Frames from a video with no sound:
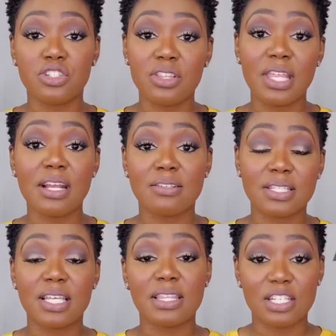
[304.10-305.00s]
you're there
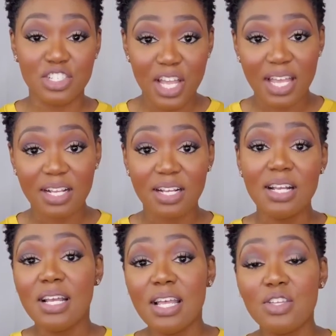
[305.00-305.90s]
to get the check,
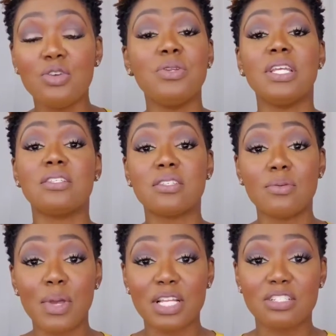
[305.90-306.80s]
you need to
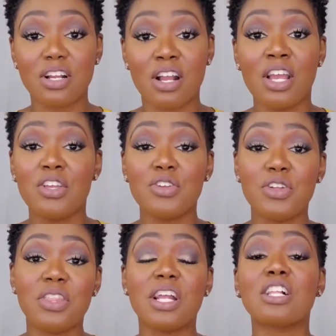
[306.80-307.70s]
make sure you're
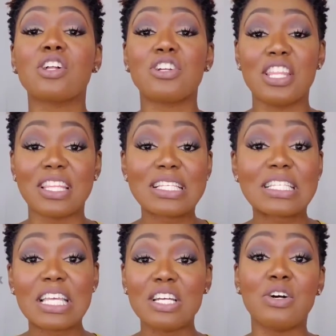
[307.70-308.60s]
there learning the
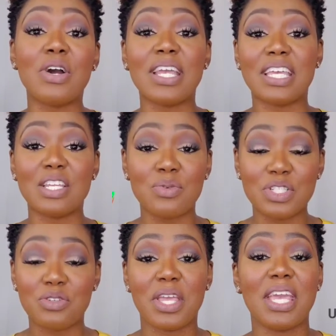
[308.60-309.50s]
skill and getting
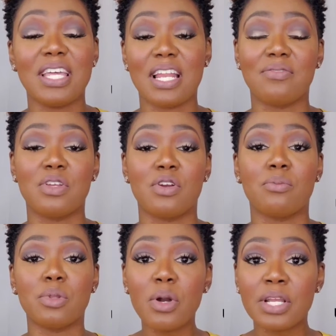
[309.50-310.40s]
what you can out of your
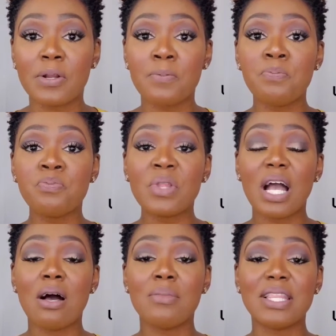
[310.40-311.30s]
employer.
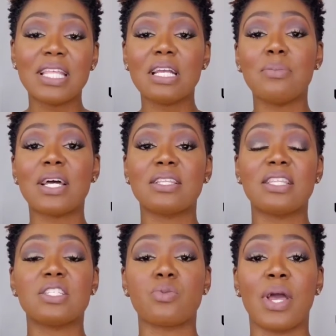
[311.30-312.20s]
And think about it
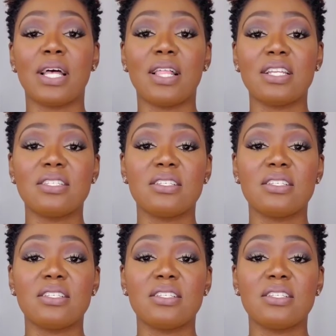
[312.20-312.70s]
this way: a lot